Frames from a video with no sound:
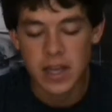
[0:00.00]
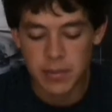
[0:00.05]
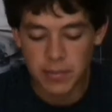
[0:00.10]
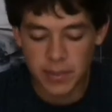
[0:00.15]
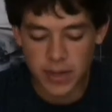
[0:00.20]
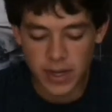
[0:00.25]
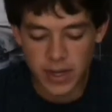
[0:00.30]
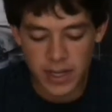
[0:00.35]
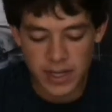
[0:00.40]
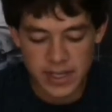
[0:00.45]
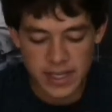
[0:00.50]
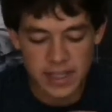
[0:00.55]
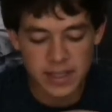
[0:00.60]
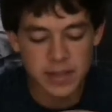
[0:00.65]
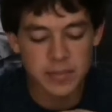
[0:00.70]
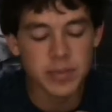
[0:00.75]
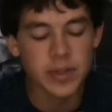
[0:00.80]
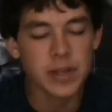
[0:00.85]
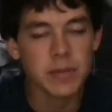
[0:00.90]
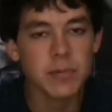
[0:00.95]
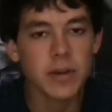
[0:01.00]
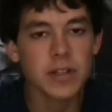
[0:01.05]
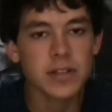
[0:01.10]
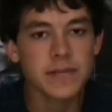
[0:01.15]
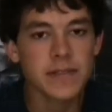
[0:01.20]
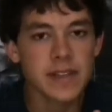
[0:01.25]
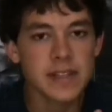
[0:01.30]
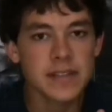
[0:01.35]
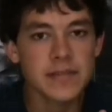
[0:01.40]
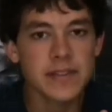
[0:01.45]
But Yedlin played well
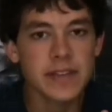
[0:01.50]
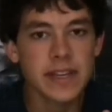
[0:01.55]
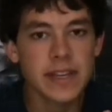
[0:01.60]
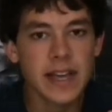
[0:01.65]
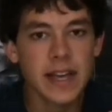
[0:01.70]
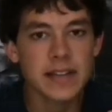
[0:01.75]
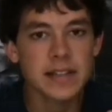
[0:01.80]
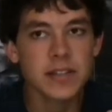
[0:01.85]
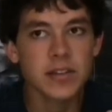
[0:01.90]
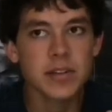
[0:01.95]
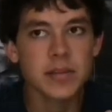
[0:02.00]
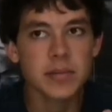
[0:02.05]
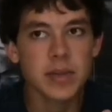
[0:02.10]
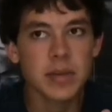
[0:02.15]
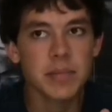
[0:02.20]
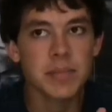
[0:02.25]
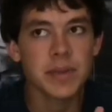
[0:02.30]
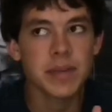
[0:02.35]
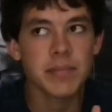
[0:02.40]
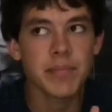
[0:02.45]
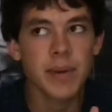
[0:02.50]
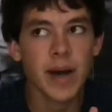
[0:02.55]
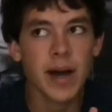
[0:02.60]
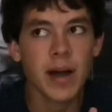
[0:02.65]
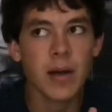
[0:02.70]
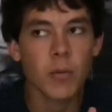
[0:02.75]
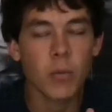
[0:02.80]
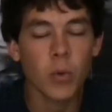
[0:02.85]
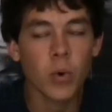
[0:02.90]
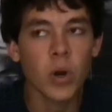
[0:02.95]
defensively. I saw him get beat
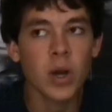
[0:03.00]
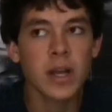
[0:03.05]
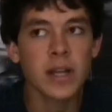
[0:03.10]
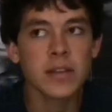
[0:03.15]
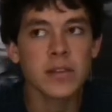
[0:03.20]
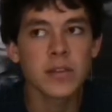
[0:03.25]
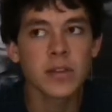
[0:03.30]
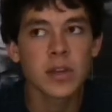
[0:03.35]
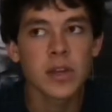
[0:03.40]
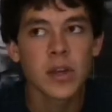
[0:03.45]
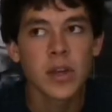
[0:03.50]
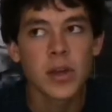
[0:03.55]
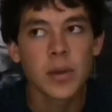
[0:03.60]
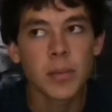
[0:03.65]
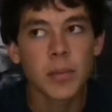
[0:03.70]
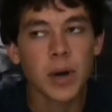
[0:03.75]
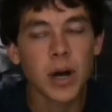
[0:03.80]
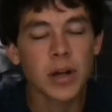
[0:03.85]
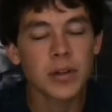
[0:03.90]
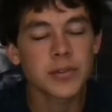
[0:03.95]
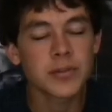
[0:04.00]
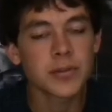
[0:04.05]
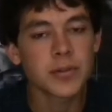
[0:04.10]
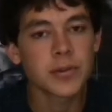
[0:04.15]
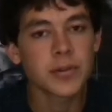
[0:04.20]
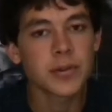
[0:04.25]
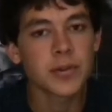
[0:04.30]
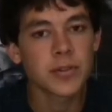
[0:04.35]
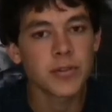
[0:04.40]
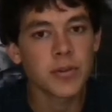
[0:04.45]
by one ball
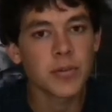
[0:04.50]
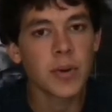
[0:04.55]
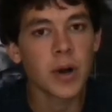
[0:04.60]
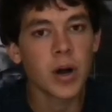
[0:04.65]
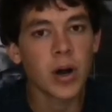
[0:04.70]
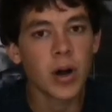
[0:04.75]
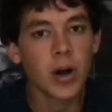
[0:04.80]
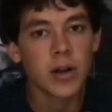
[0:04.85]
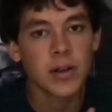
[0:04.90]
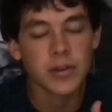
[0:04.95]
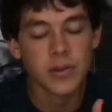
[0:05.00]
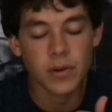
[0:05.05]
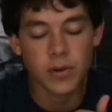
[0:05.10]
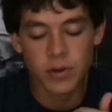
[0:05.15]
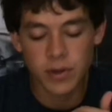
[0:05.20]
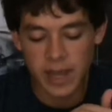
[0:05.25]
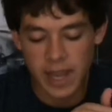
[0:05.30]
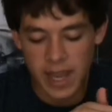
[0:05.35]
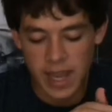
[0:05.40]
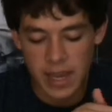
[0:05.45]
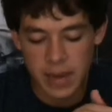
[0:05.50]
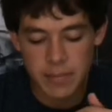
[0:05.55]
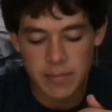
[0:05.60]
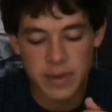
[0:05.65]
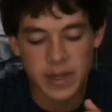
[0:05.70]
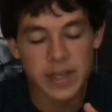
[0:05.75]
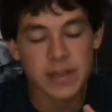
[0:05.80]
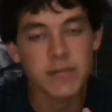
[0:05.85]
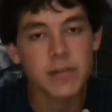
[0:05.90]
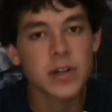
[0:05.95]
through ball the whole game,
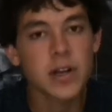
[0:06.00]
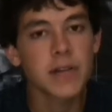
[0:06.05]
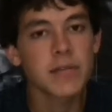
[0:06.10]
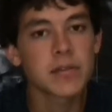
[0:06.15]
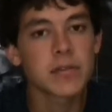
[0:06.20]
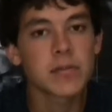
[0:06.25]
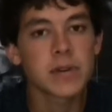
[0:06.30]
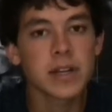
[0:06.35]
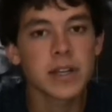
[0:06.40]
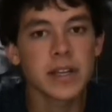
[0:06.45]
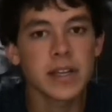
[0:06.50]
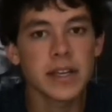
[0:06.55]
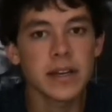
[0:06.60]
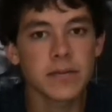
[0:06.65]
but he recovered quickly.